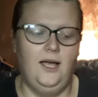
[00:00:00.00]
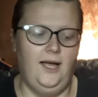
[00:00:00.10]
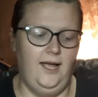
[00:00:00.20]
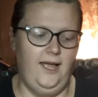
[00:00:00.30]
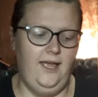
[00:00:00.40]

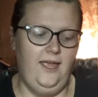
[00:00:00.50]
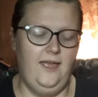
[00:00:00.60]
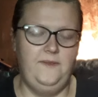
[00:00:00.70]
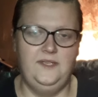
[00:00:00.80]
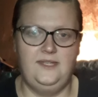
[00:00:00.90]
I
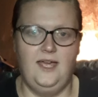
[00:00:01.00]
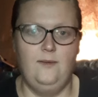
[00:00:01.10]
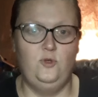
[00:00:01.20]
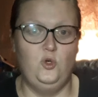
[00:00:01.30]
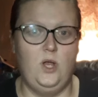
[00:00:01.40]
at this
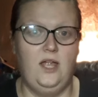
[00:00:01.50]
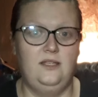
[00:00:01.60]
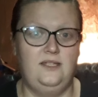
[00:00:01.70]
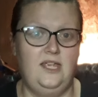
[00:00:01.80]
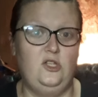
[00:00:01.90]
time do not
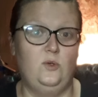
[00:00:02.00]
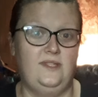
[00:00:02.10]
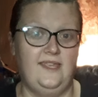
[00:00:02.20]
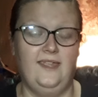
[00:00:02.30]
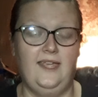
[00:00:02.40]
intend on
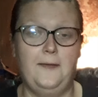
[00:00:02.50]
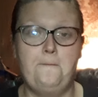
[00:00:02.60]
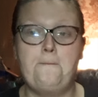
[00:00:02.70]
selling it.